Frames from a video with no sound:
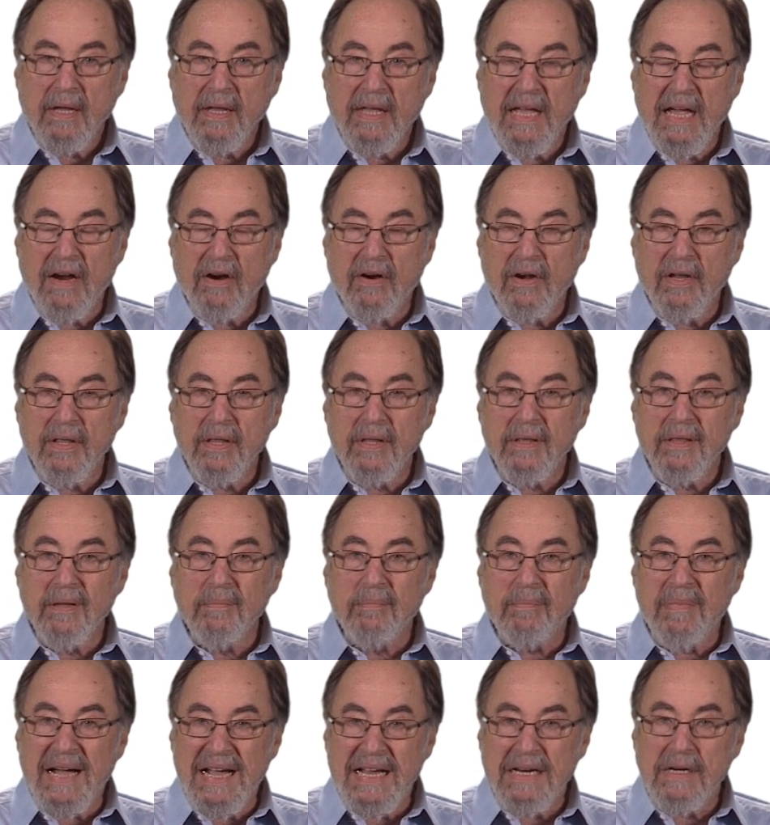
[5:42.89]
carry the
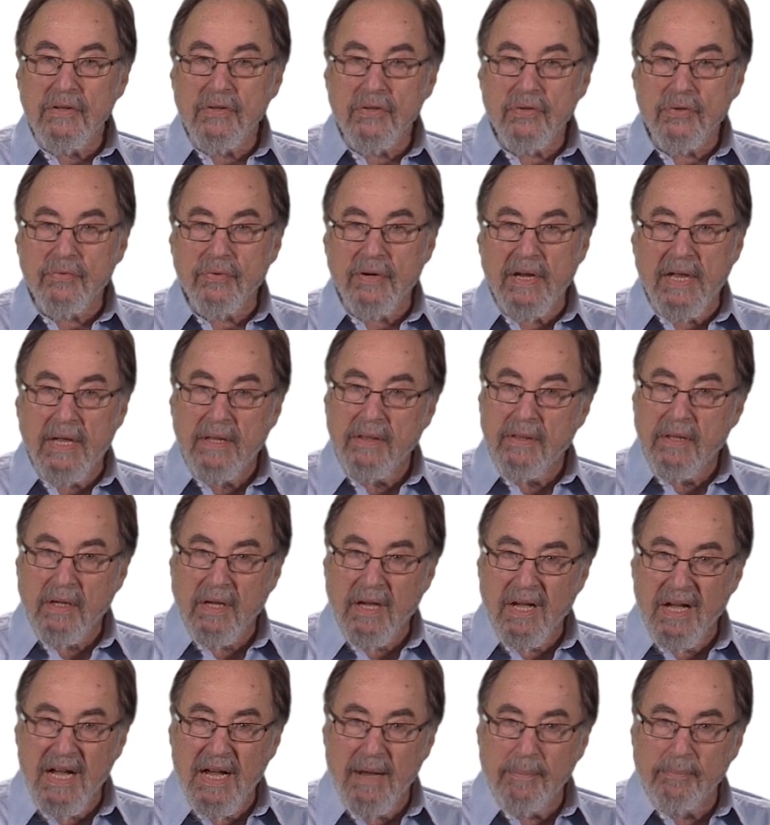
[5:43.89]
minus strand, the
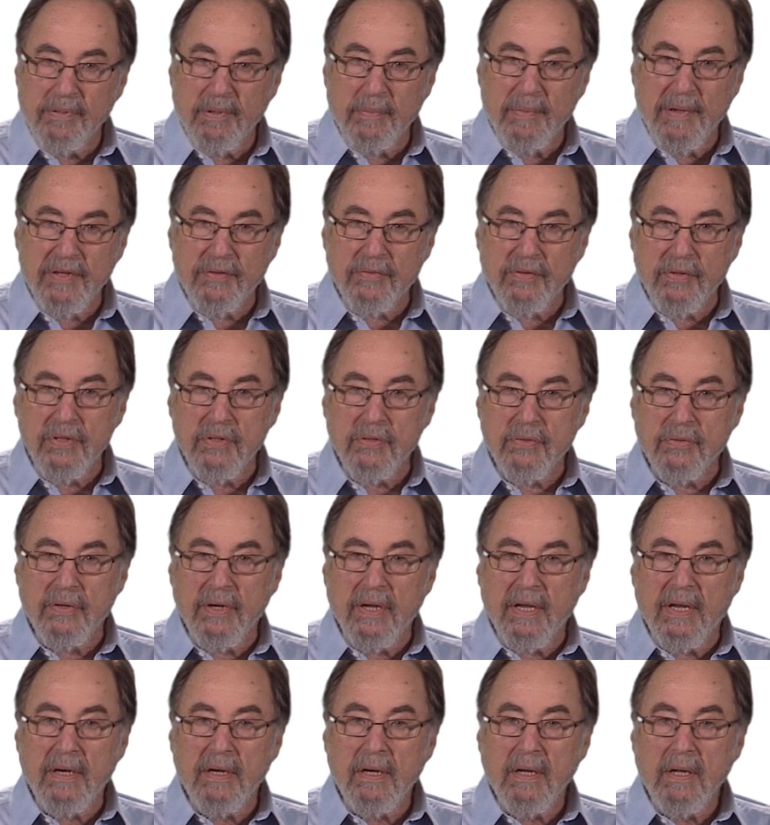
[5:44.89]
complementary
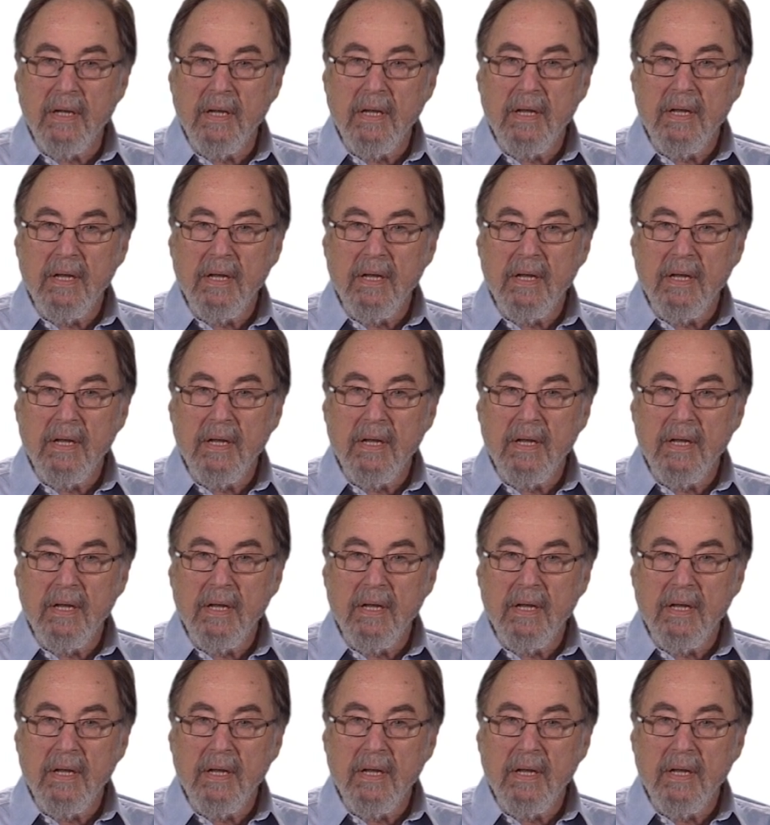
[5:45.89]
strand,